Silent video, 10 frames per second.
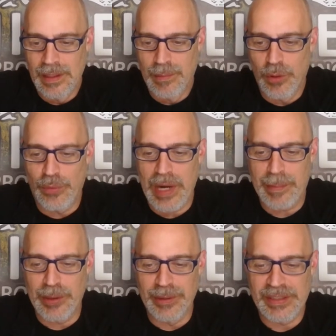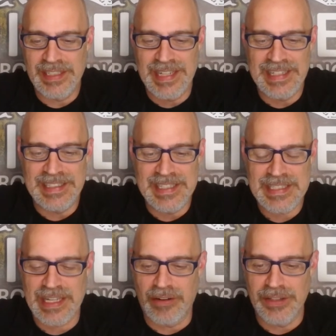More reputable Canadian
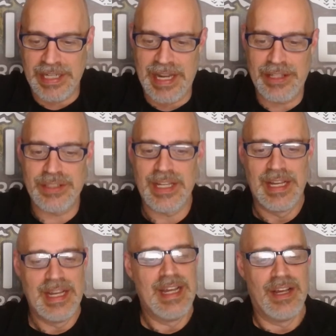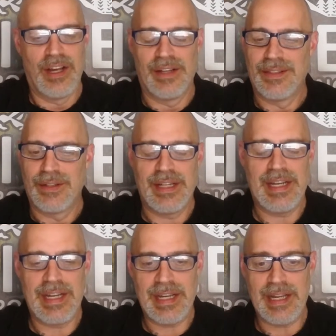sellers. Yeah,
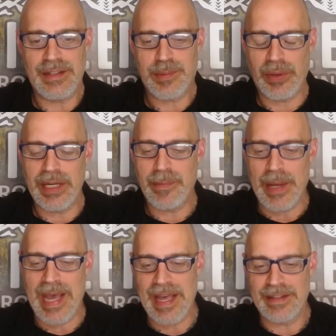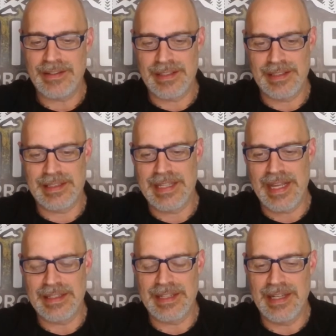it's pretty bad
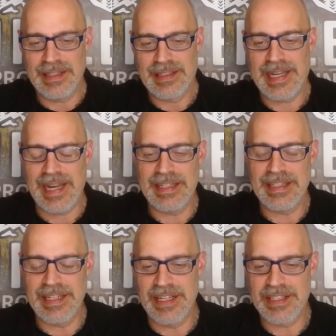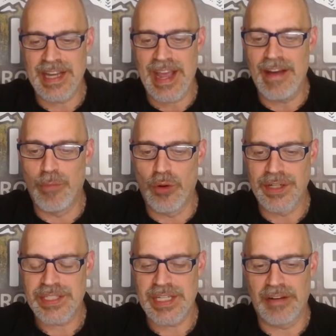that Canada doesn't have more
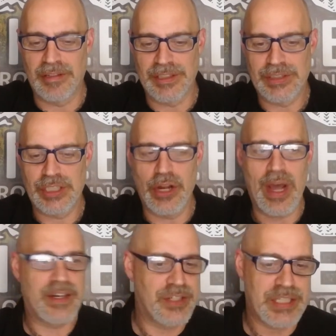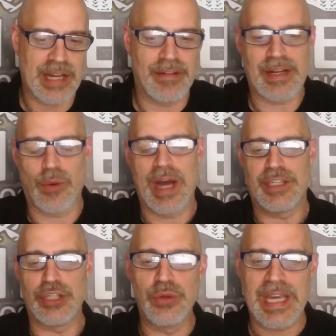sellers. I understand like why
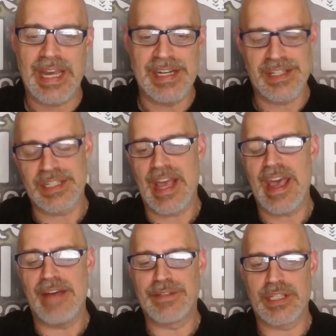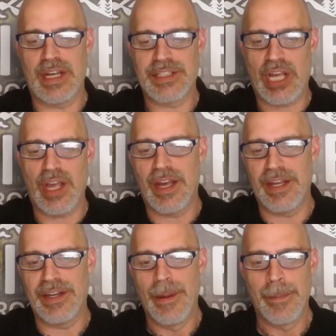the UK doesn't have a
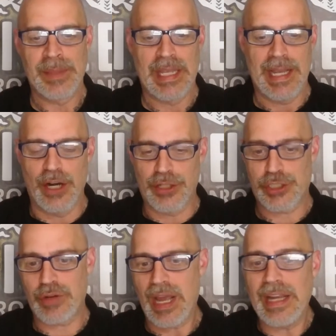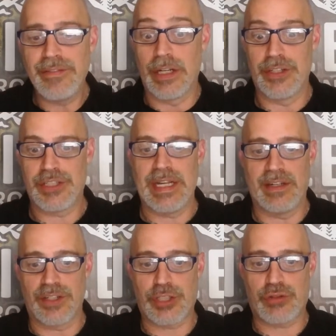ton. In Australia, I even understand
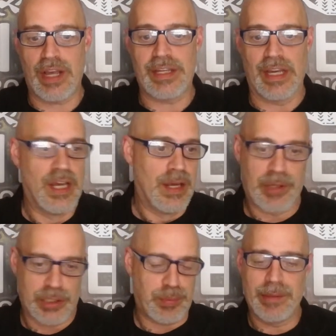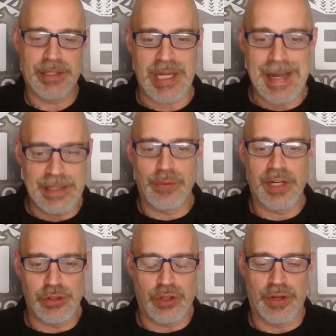in Australia, because pretty much anywhere
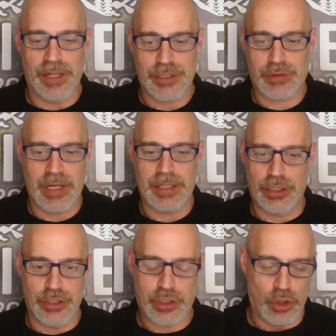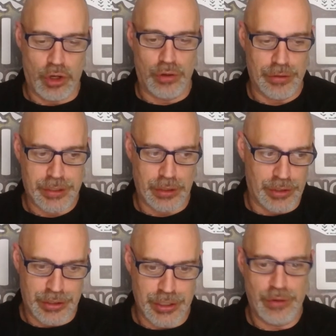you go in Australia, there's gold, so
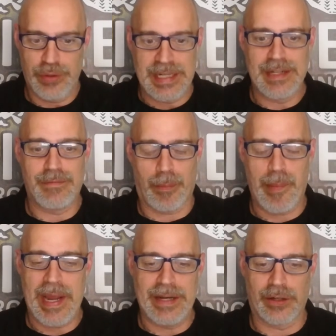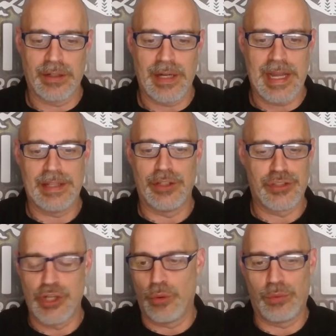there's no need for Paydirt, and
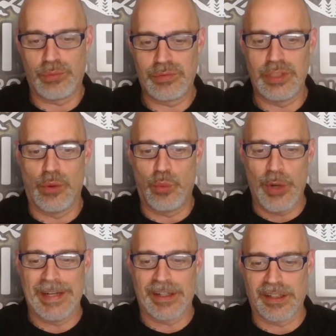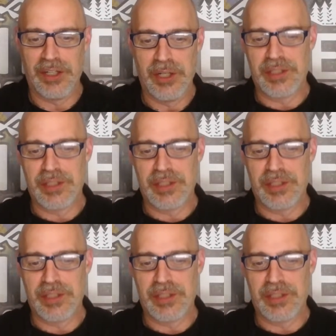there's no, winter.